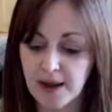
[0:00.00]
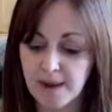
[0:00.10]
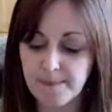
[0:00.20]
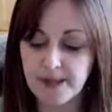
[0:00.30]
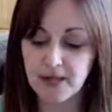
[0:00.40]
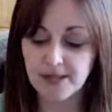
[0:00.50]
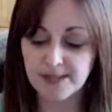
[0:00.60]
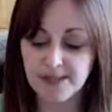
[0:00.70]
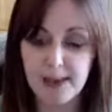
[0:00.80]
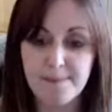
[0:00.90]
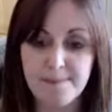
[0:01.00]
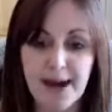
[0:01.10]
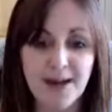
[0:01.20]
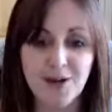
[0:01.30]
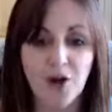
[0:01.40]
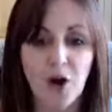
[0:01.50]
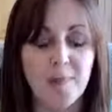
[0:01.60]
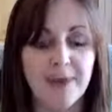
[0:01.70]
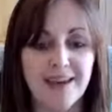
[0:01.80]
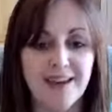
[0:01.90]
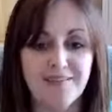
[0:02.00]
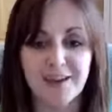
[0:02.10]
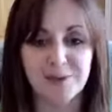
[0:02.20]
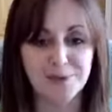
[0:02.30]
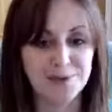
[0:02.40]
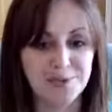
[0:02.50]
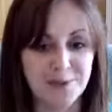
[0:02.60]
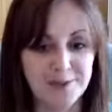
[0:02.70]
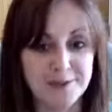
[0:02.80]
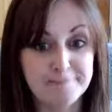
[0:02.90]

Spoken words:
because they might not be available soon.